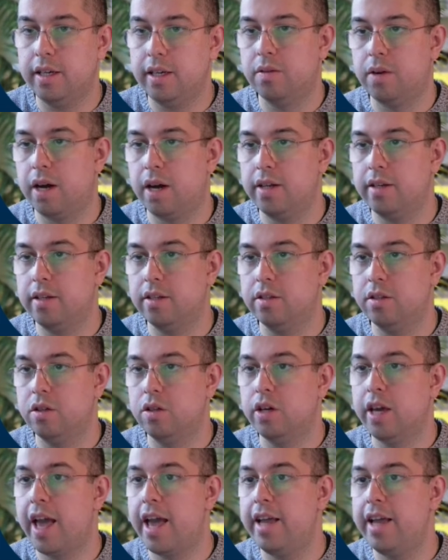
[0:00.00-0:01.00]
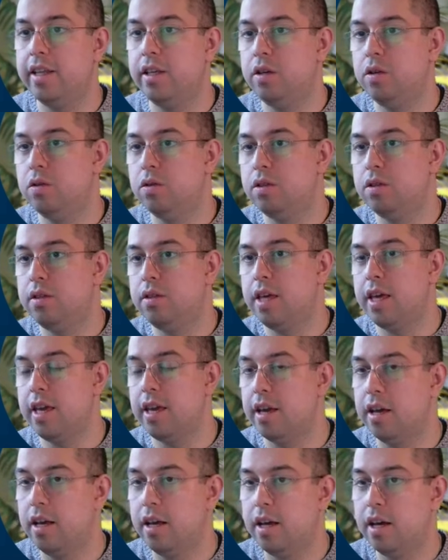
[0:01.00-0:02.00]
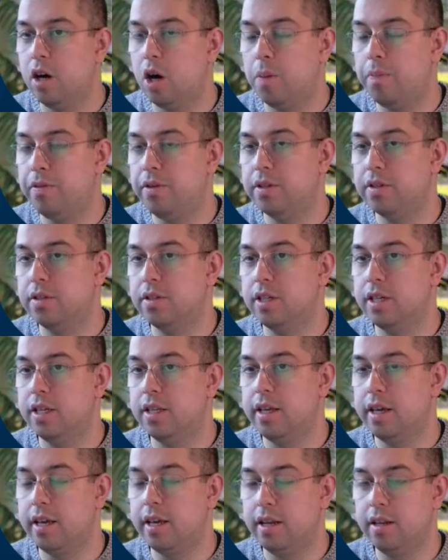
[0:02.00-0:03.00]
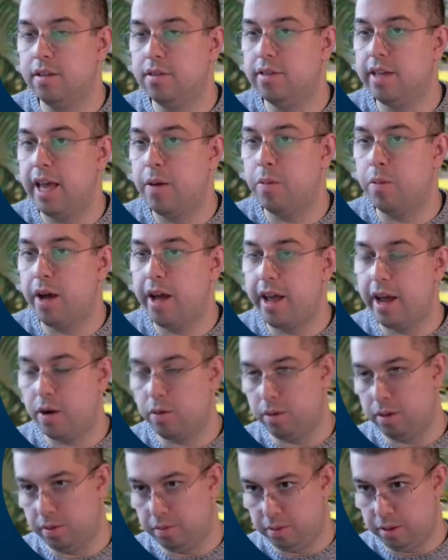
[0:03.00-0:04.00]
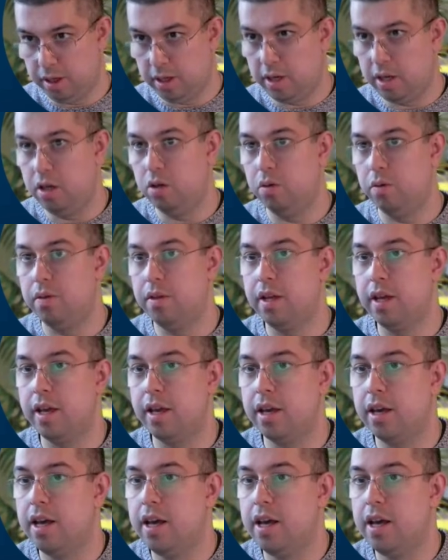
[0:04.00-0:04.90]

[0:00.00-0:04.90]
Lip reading: So you can use obviously the same way. I will include the